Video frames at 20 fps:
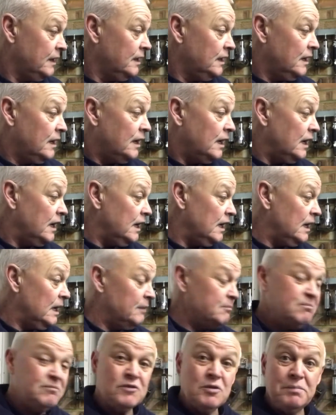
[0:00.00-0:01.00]

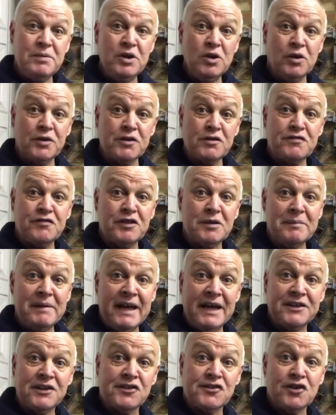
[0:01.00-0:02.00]
To be honest, for the
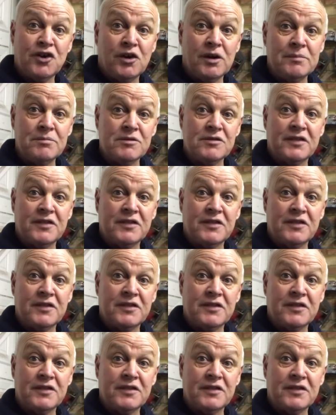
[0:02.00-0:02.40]
amount of times